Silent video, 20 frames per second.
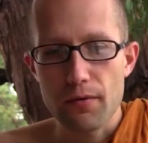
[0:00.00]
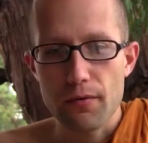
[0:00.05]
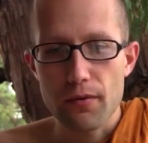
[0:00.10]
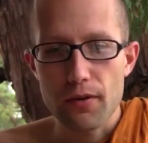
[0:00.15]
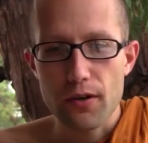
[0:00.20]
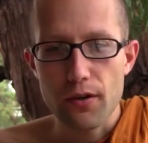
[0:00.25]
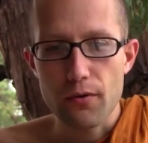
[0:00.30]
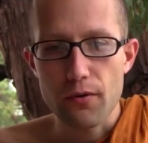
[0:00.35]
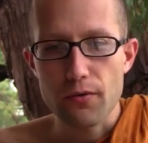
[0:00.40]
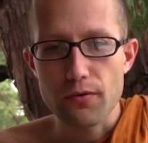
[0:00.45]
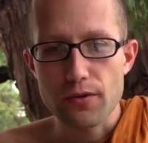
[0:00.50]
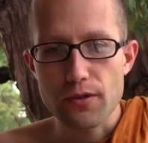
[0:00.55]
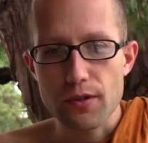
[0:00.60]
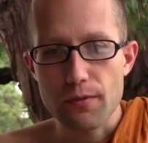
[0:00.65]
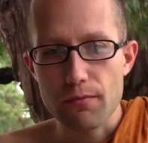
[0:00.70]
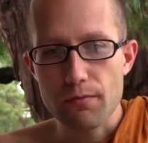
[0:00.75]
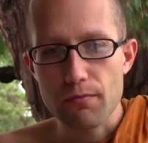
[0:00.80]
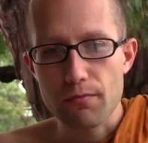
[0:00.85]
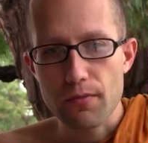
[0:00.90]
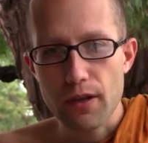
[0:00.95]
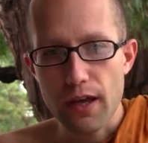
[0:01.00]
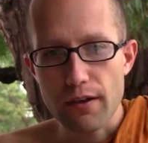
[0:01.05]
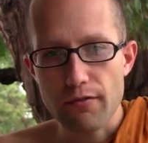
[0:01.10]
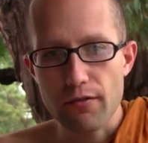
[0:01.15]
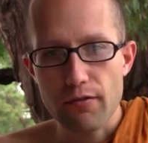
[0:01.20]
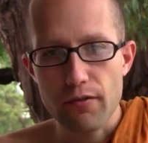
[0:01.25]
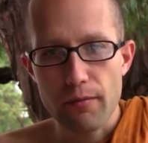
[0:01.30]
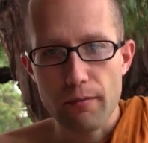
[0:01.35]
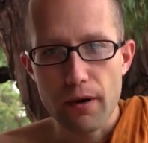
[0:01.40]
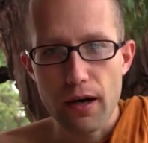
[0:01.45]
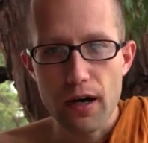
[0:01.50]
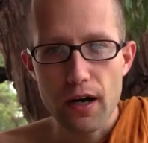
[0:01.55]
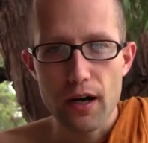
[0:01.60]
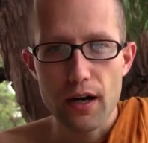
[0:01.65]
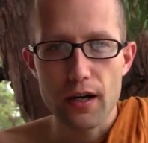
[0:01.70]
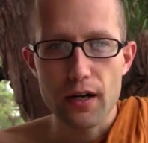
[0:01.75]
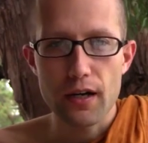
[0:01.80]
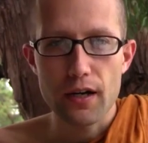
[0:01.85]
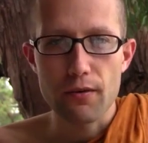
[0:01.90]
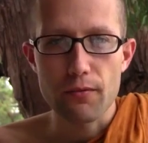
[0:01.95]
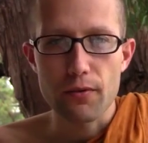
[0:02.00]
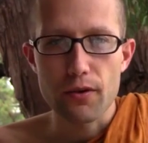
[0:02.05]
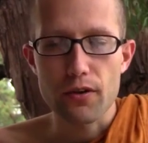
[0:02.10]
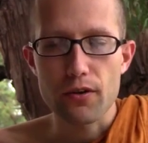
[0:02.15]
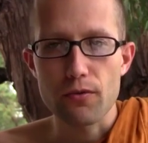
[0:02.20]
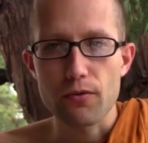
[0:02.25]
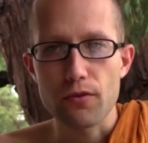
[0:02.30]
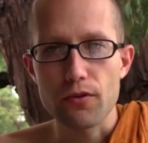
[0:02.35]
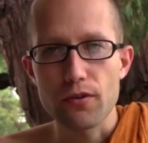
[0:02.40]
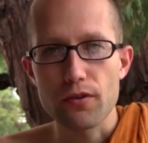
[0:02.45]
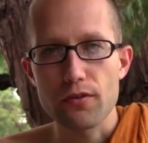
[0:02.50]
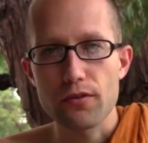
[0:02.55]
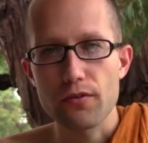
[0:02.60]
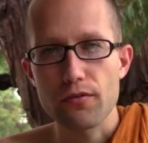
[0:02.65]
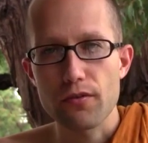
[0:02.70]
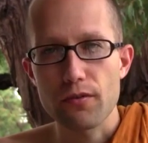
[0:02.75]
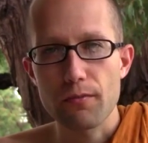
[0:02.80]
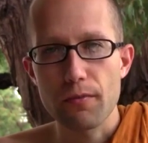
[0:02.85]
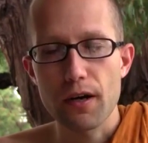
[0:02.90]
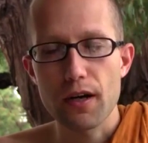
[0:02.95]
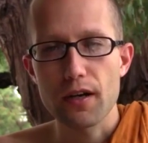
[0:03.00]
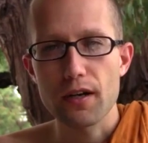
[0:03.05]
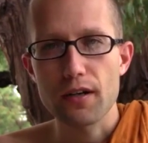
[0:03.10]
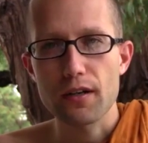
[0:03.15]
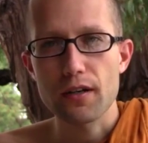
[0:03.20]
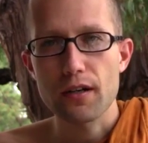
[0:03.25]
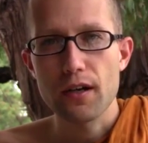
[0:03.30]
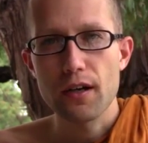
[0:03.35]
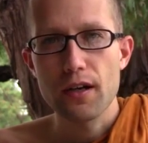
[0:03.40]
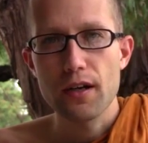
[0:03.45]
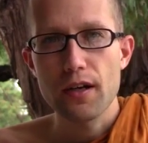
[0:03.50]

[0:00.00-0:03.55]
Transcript: what was the life of a monk and what are the roles of the monk.